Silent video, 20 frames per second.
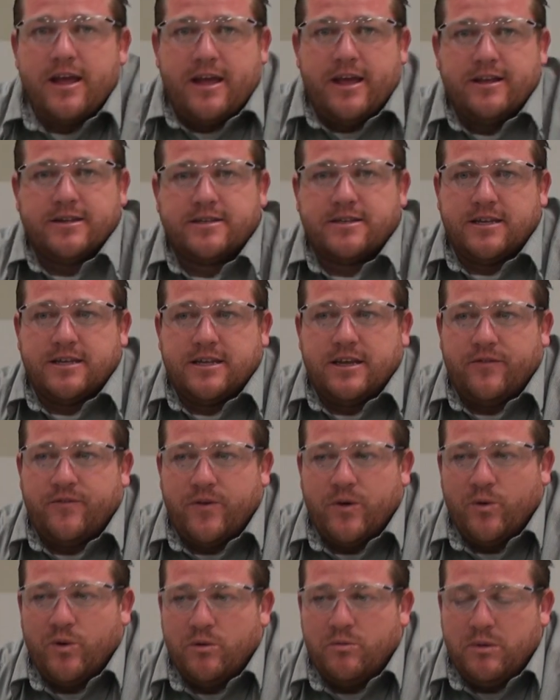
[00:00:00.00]
is if
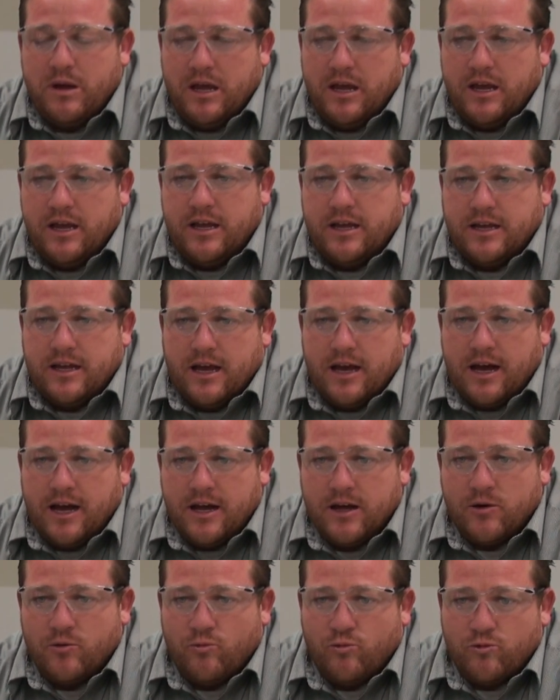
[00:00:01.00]
it would be
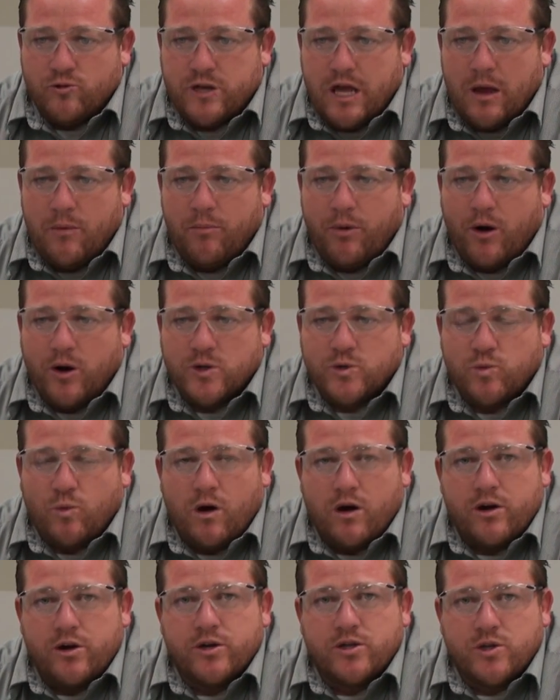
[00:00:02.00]
10 parts
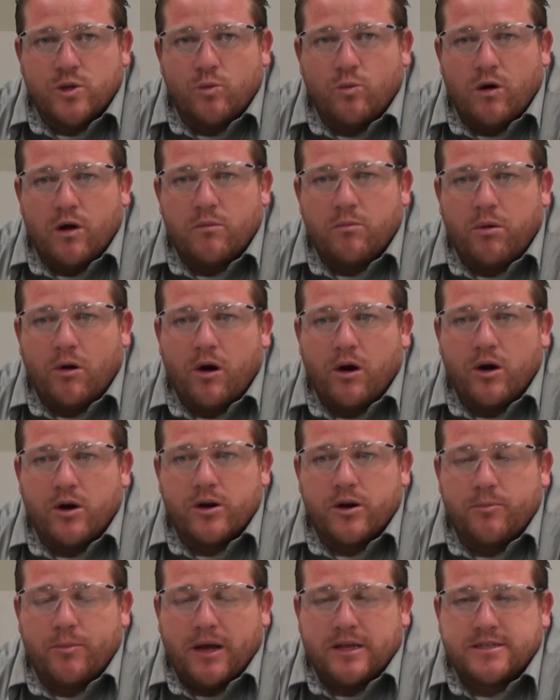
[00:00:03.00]
water to 1
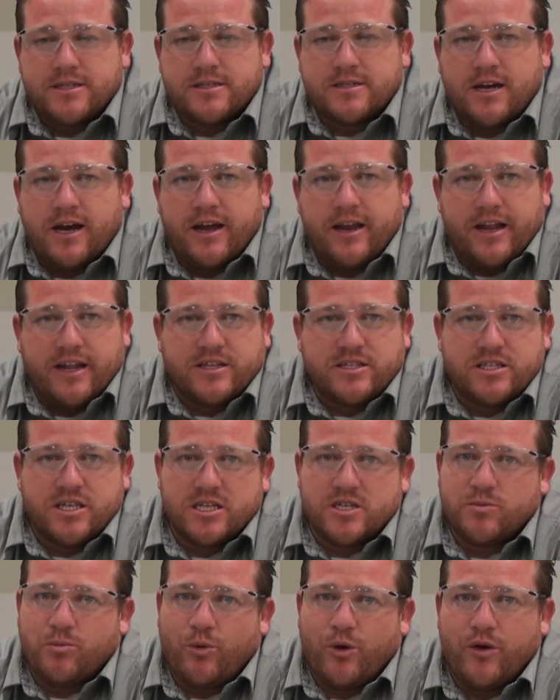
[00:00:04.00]
part pesticide, it's
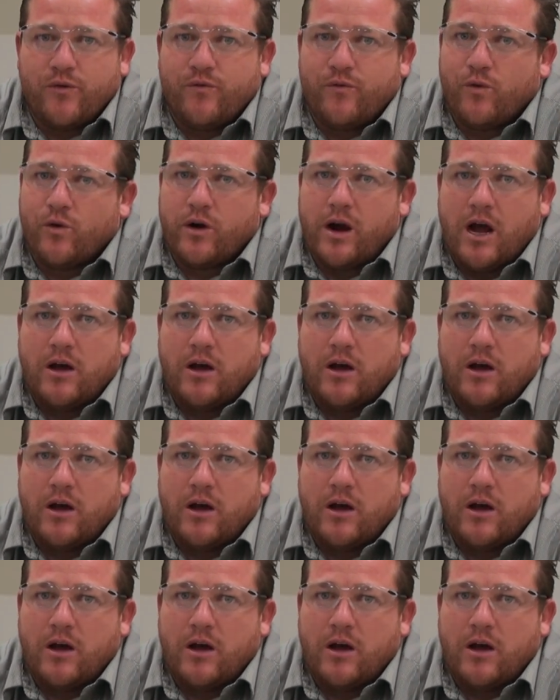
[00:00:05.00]
6.4